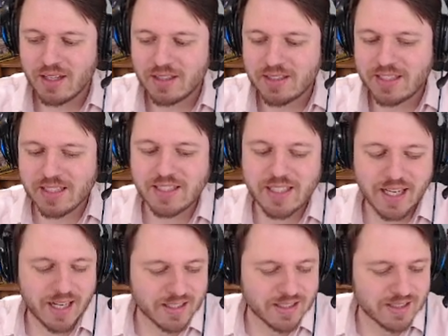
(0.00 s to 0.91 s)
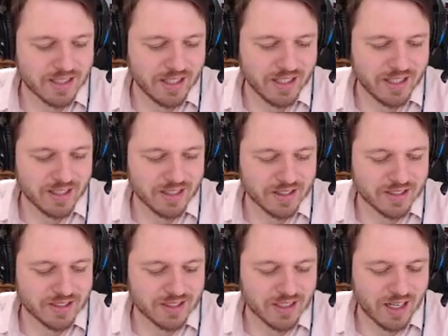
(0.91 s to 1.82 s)
TTS
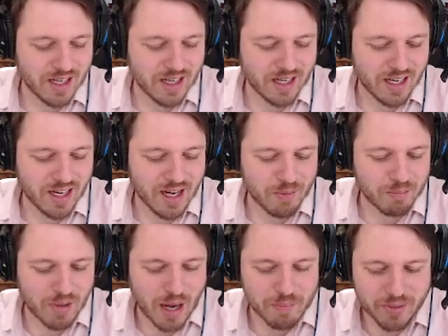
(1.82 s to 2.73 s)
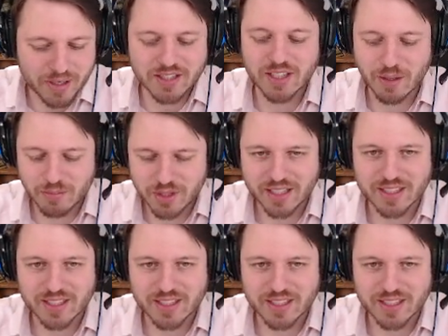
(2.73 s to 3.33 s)
is a big subject.